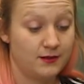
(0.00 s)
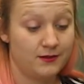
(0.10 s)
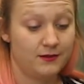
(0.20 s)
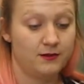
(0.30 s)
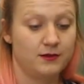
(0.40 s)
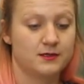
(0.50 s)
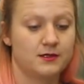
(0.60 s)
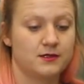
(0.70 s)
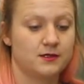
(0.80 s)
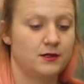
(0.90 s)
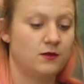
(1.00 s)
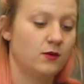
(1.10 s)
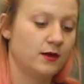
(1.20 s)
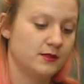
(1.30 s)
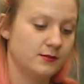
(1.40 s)
I think it's going to take a
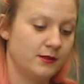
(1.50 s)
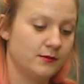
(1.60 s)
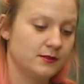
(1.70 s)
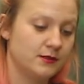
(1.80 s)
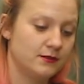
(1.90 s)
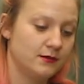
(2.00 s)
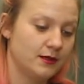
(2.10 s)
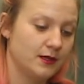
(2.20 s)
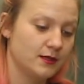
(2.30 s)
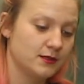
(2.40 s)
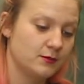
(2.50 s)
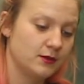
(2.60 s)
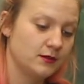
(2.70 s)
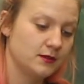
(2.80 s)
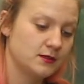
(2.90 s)
while to be able to do that again, to be
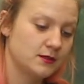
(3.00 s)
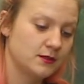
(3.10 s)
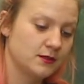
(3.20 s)
honest.